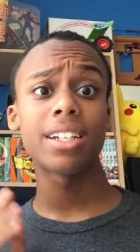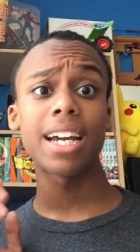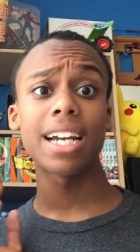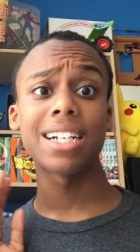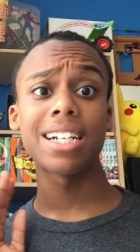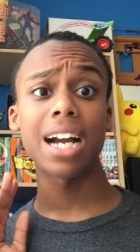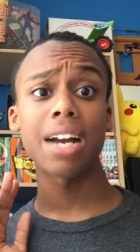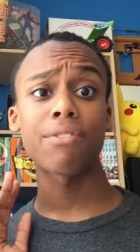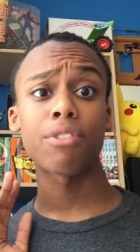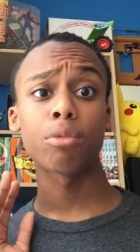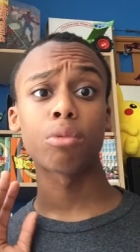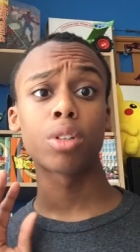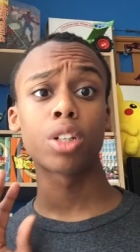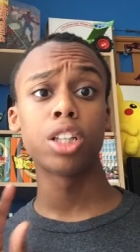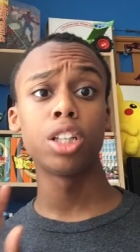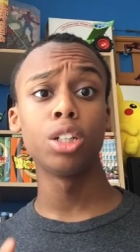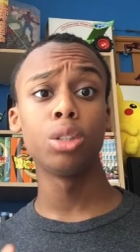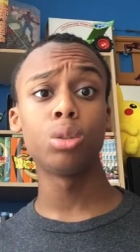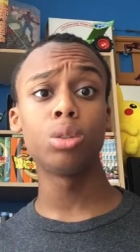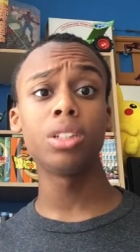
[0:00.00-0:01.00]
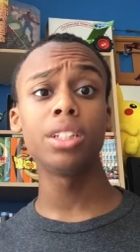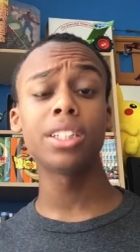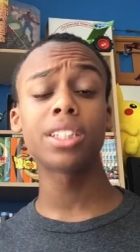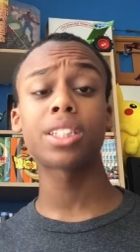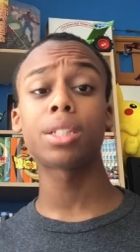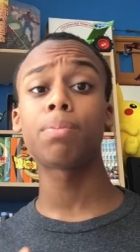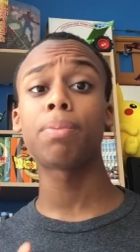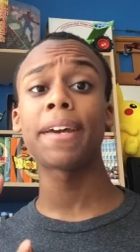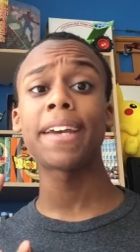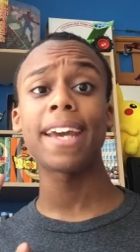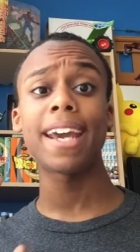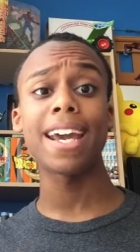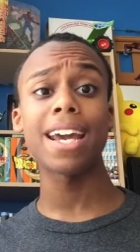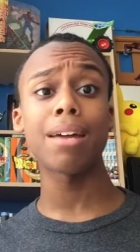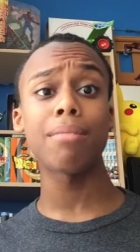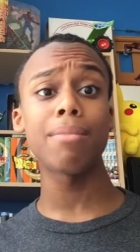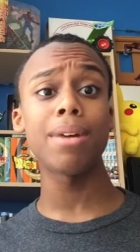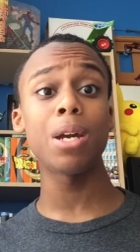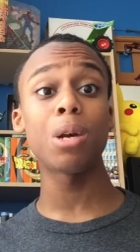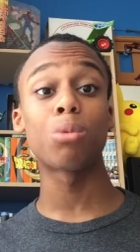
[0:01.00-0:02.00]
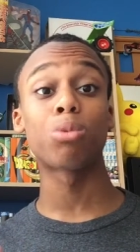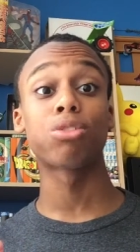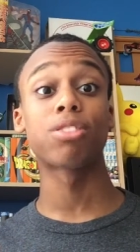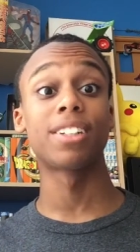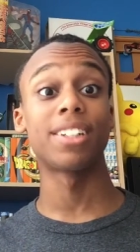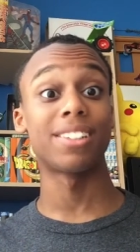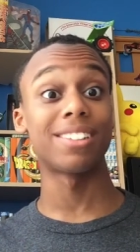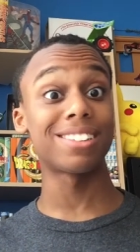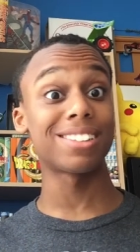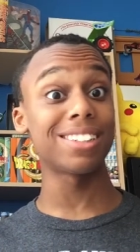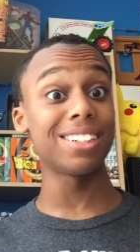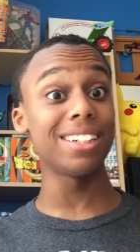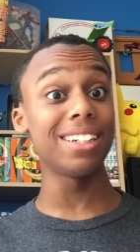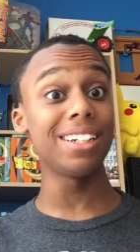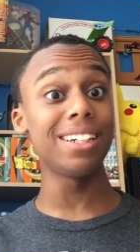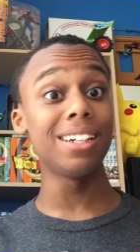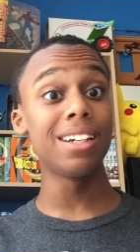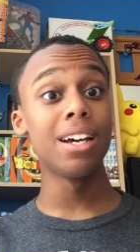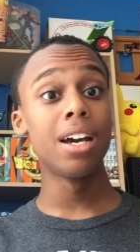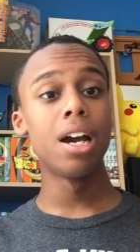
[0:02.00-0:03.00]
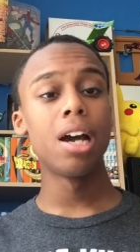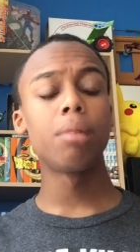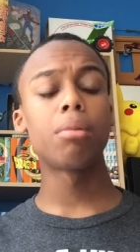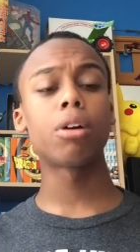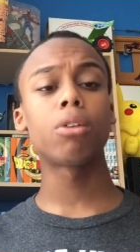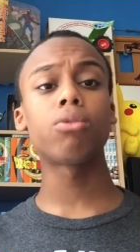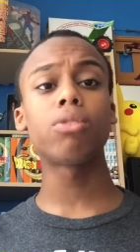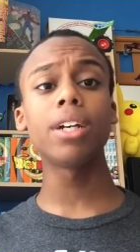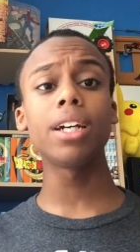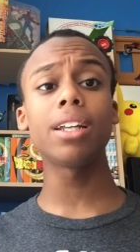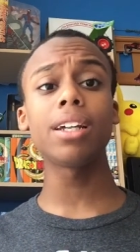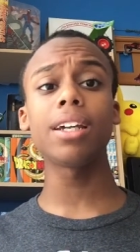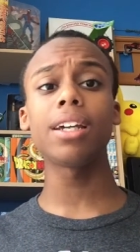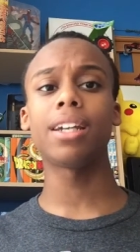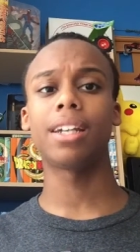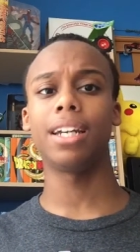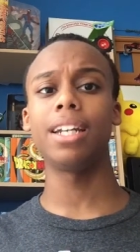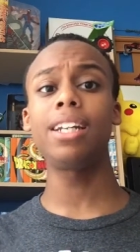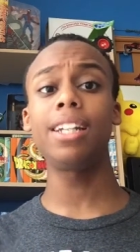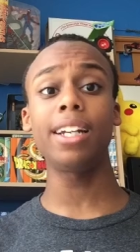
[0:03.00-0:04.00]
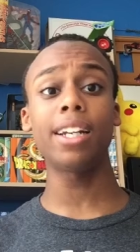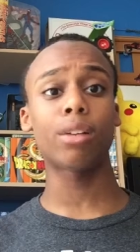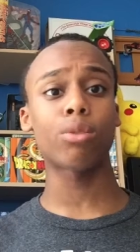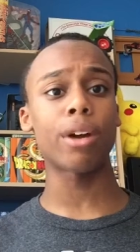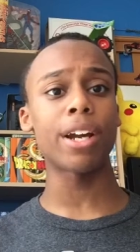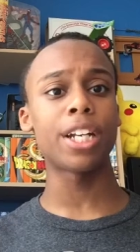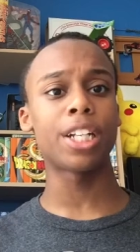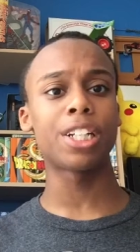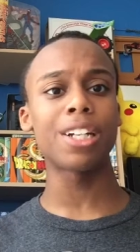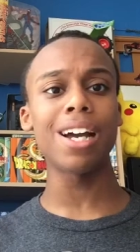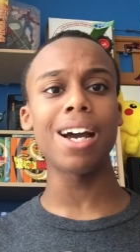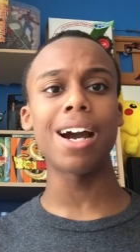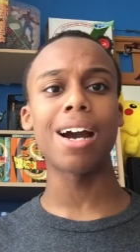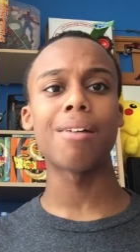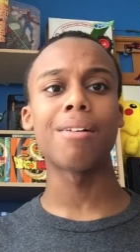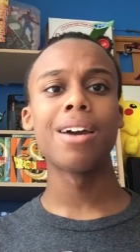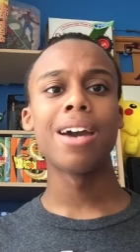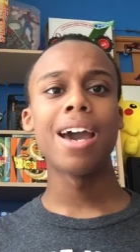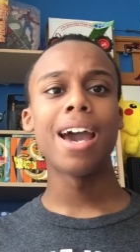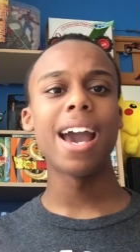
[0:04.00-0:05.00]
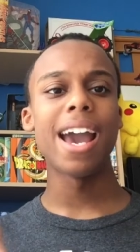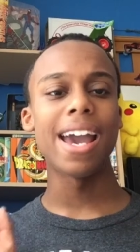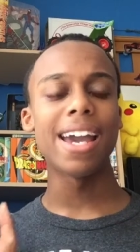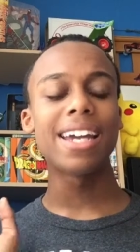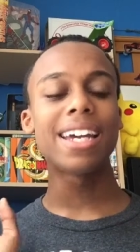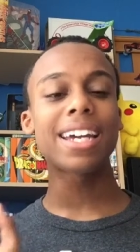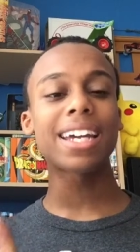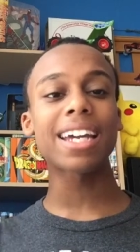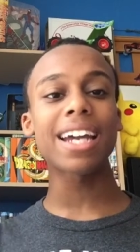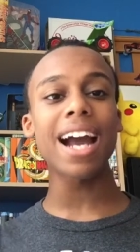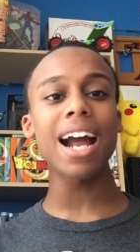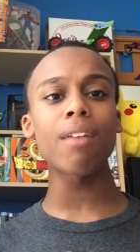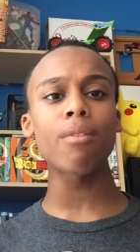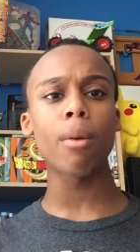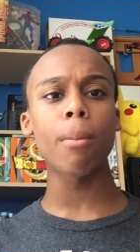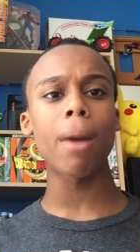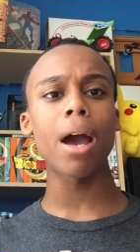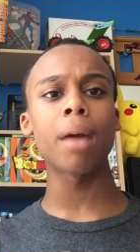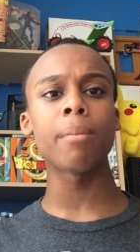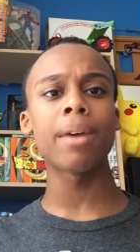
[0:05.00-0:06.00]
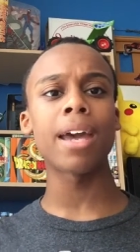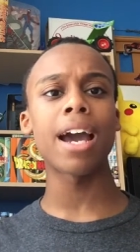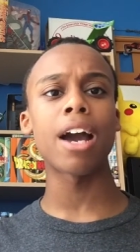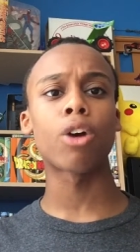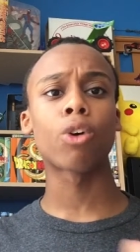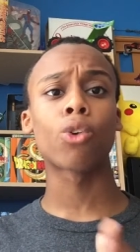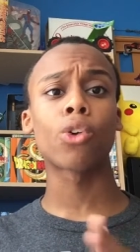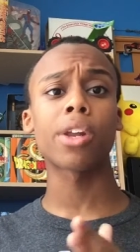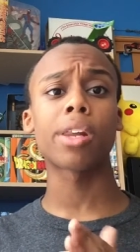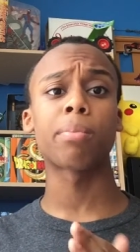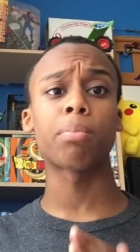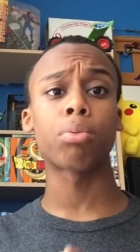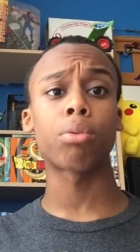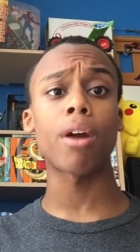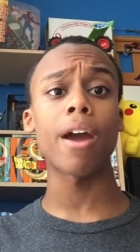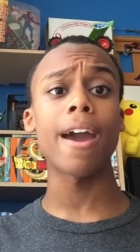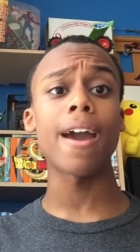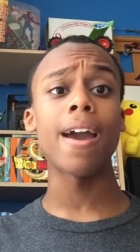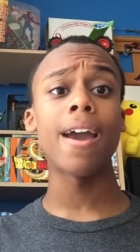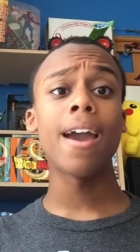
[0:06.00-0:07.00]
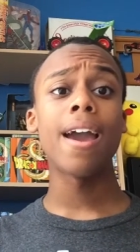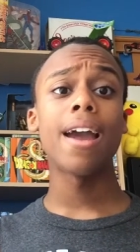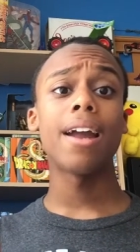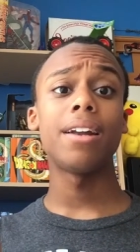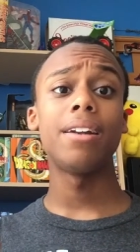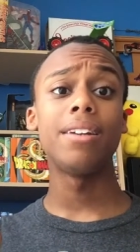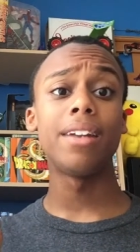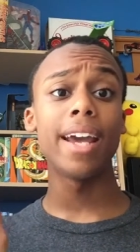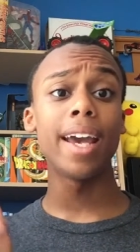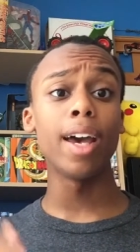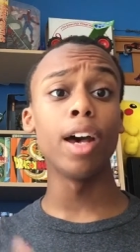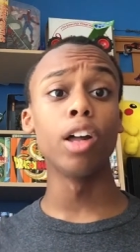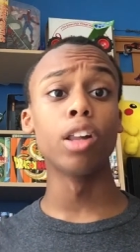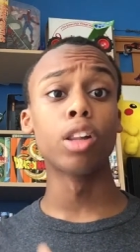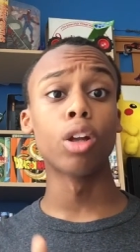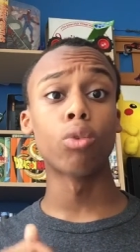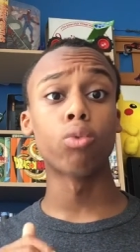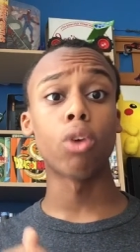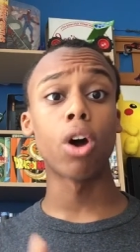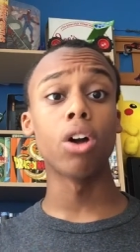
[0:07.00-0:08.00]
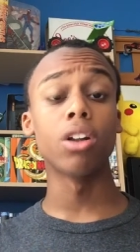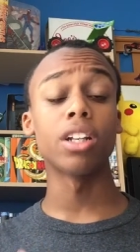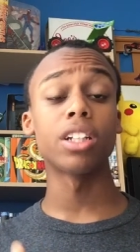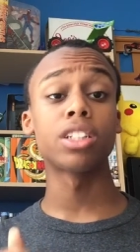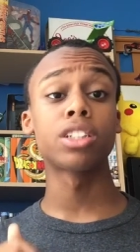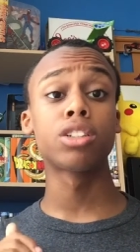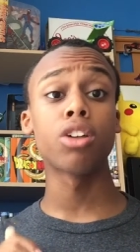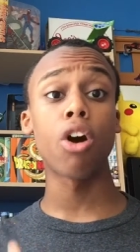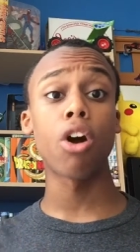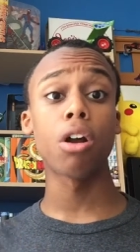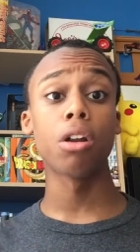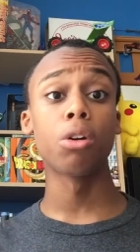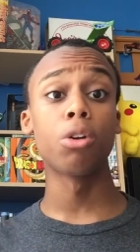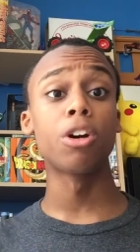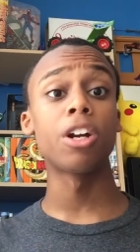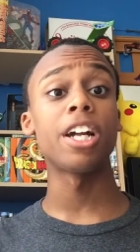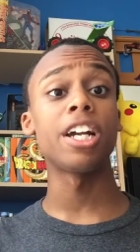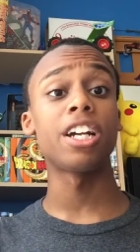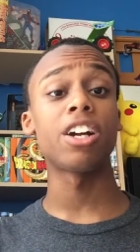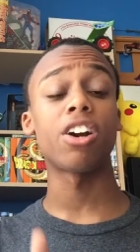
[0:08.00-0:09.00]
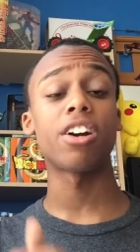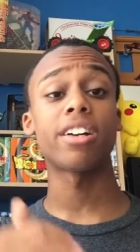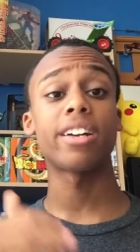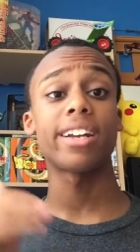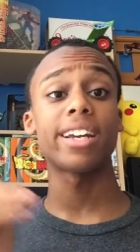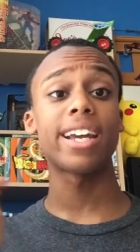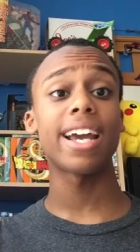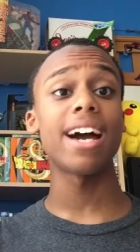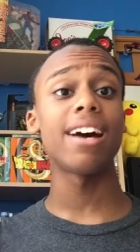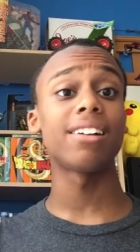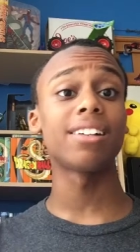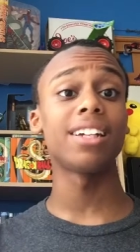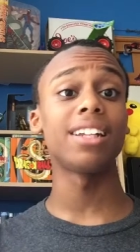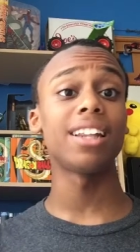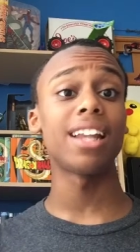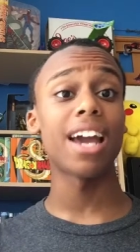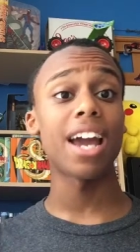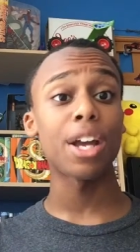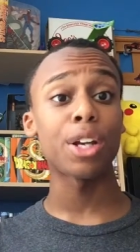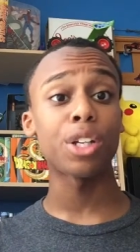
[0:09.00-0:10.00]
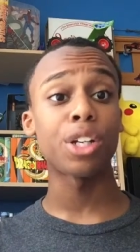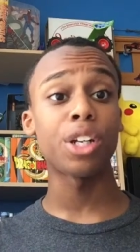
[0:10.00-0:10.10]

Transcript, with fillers: That guy from Clueless to play Ant-Man? Seriously? But really, he did a great job. And he kind of reminded me how Chris Pratt nailed the role as Star-Lord in Guardians of the Galaxy last